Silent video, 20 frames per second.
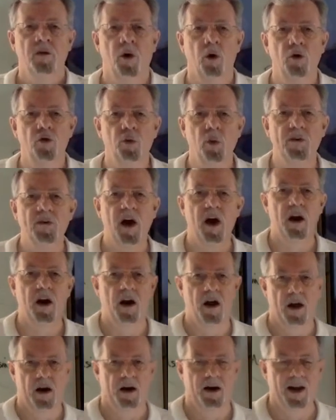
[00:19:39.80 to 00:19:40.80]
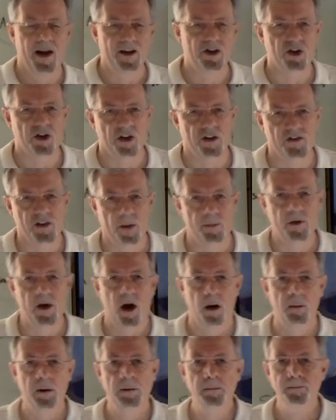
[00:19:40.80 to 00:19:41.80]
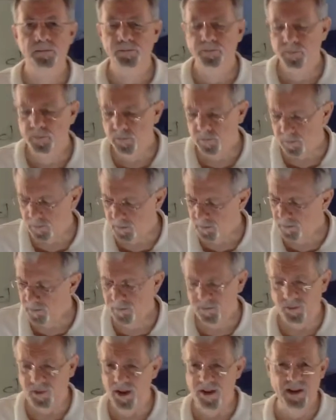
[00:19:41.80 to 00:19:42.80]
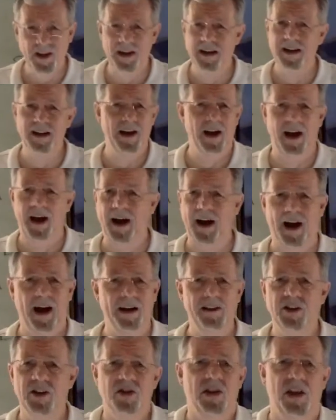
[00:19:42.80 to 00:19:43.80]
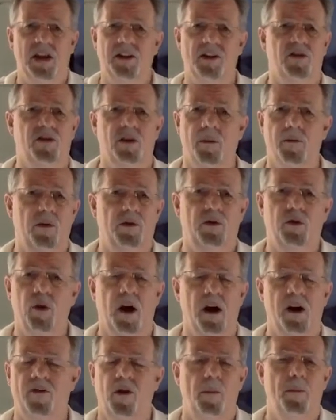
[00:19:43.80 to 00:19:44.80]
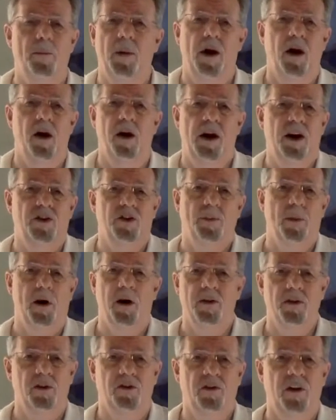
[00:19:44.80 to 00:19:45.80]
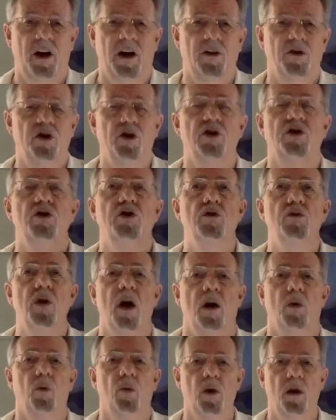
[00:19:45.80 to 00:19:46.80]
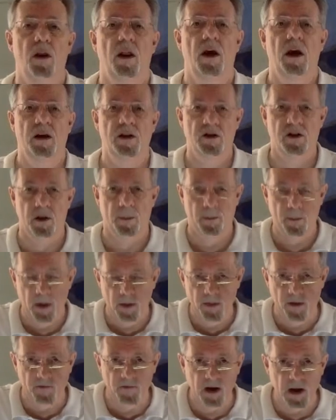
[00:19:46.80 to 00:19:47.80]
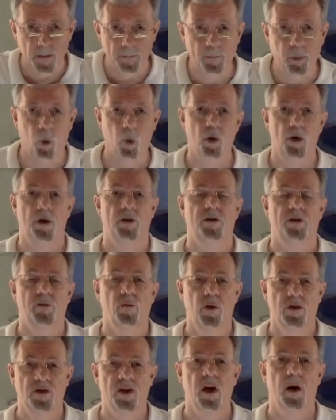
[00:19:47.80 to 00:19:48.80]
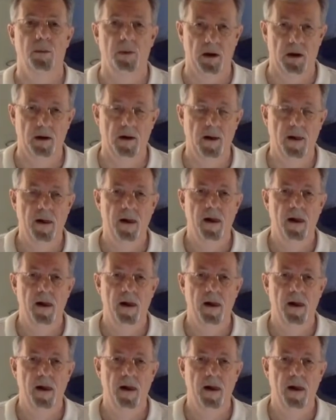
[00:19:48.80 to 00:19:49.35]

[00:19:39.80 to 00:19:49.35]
Folks, we've got an election that's upcoming that I just think that some of us who have our, our heads buried in the sand just do not realize the, the importance of what's coming.